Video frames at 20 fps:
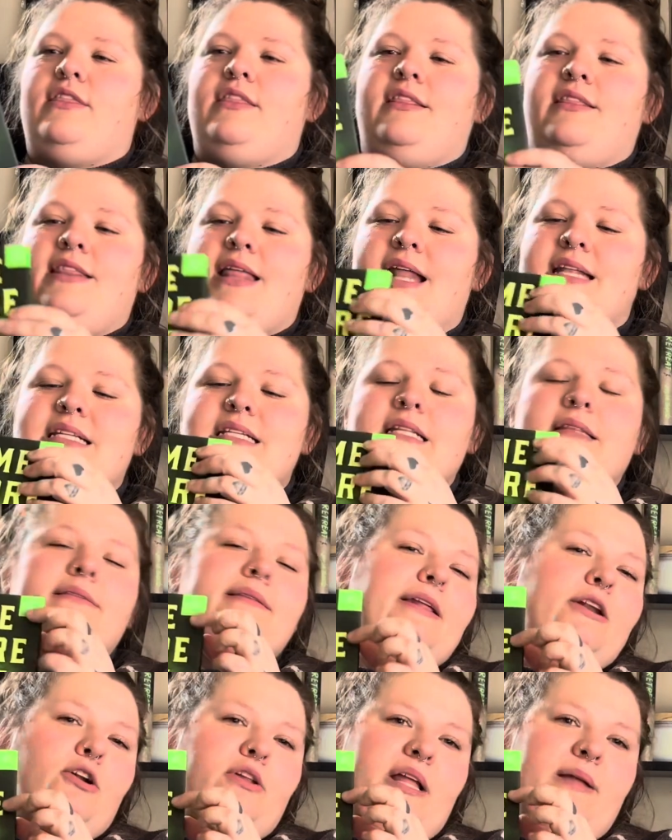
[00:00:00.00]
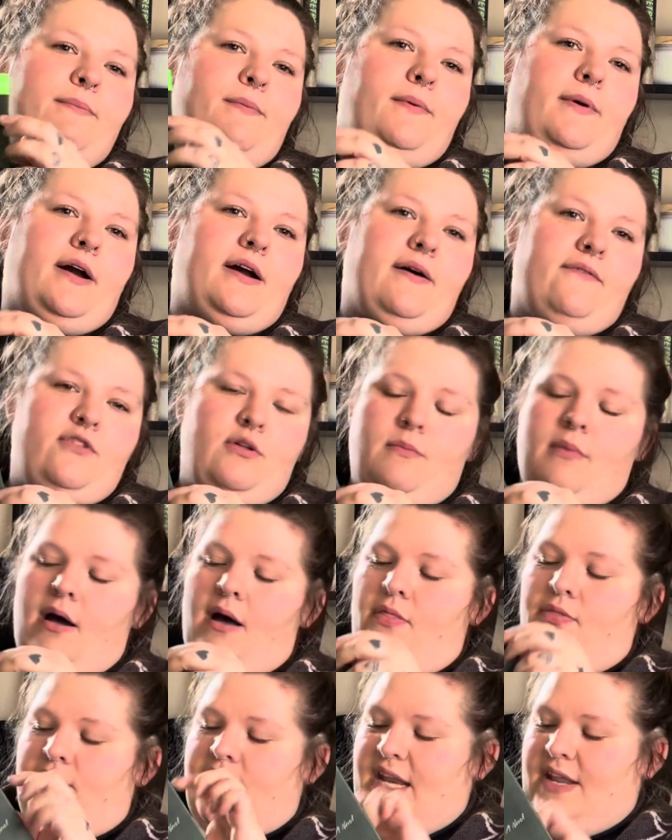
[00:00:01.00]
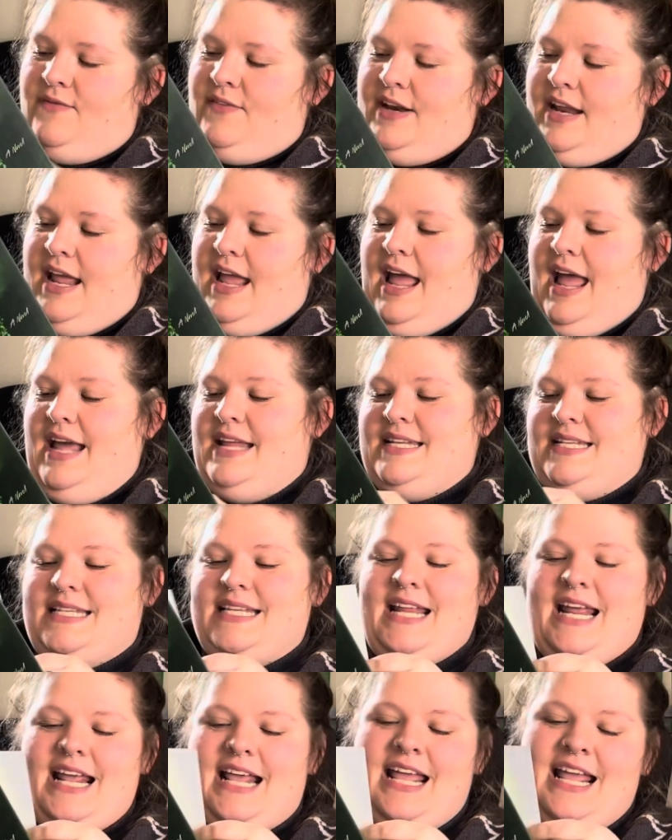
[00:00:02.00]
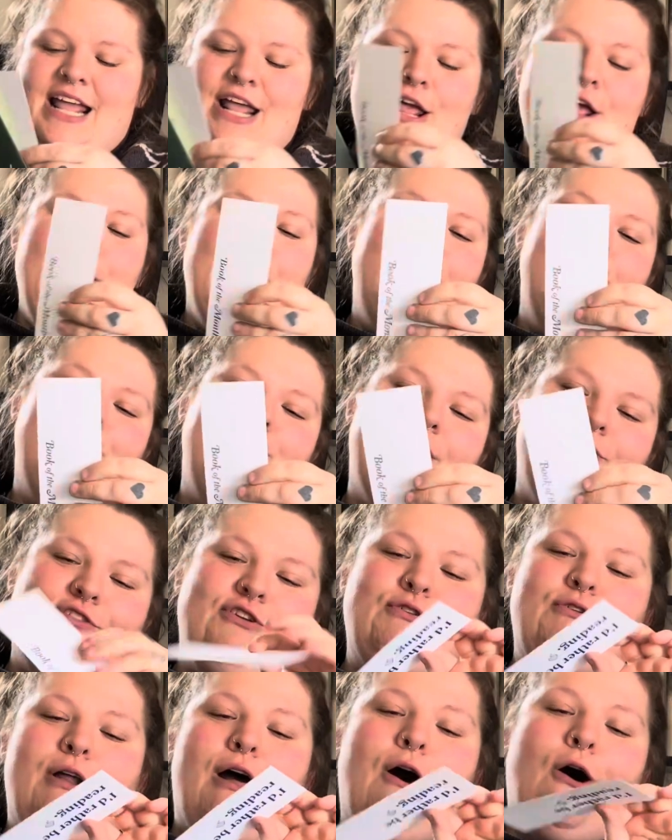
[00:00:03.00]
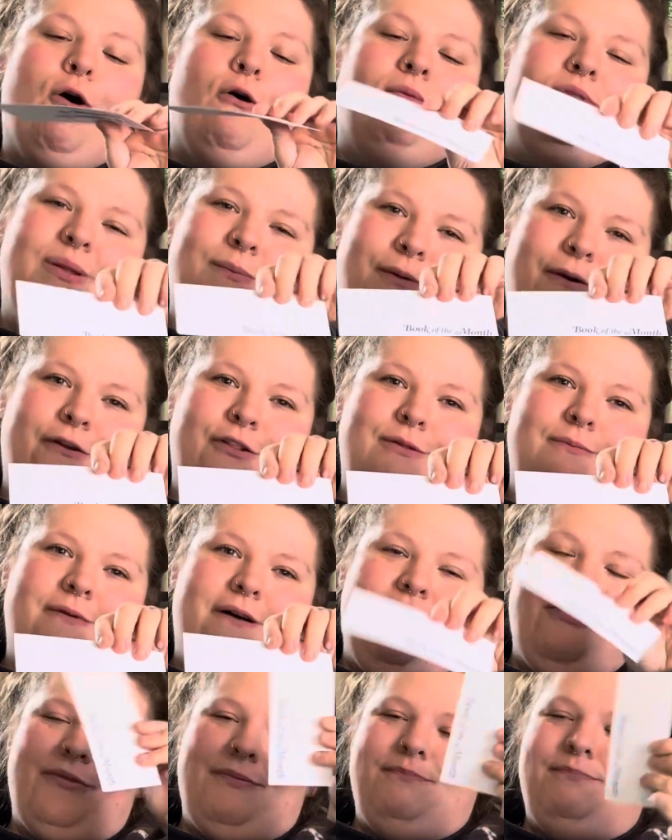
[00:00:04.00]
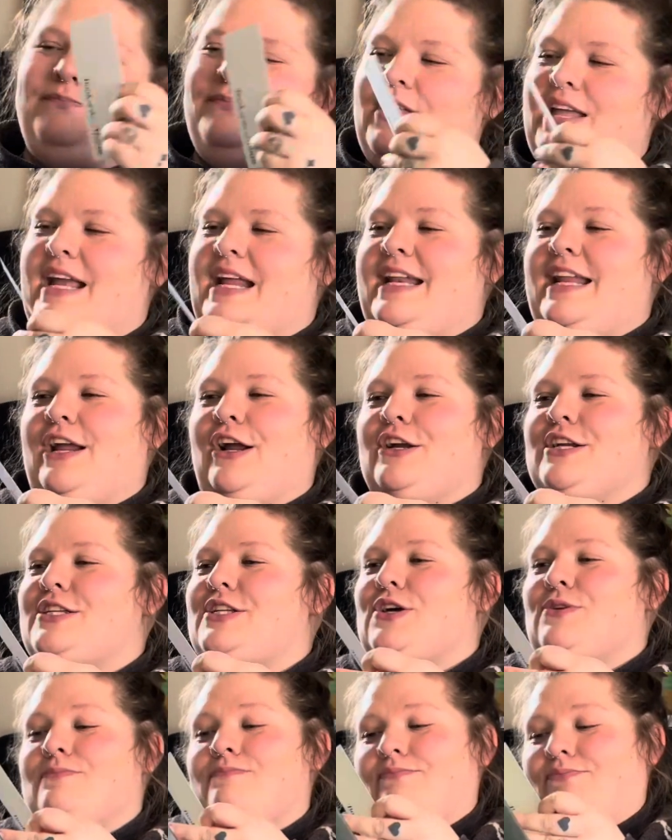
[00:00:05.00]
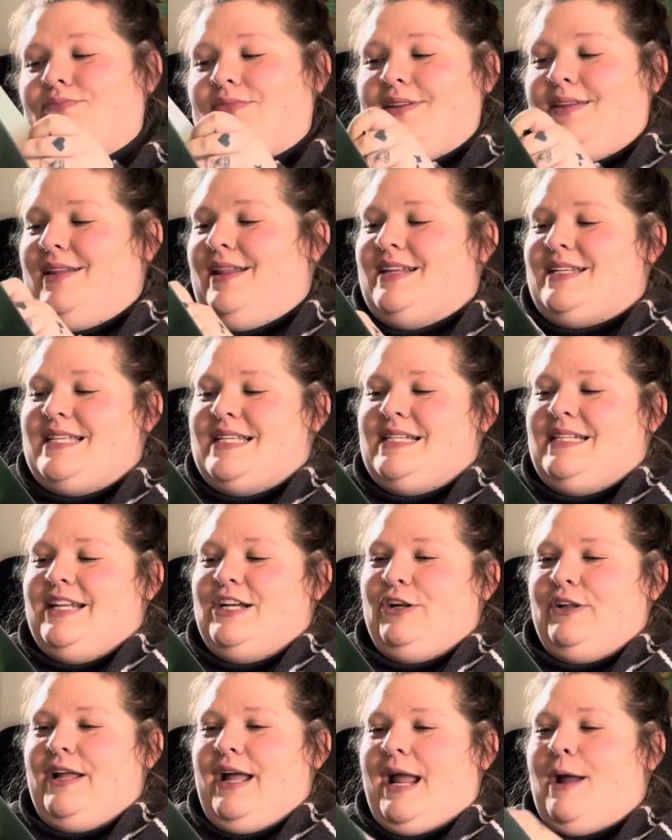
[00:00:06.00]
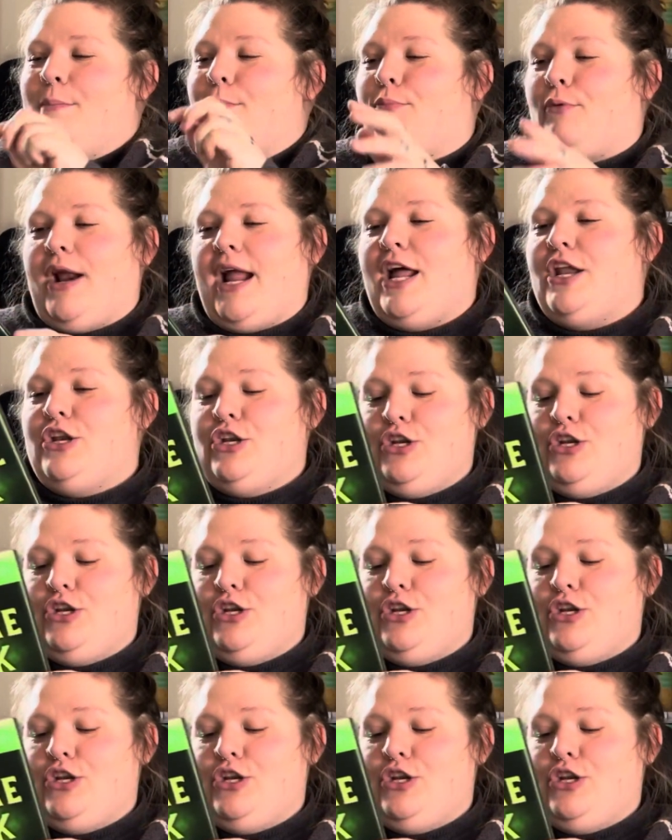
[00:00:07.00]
that's literally book of the month. It even has if you know, the book of the month thing in here. So this is literally a brand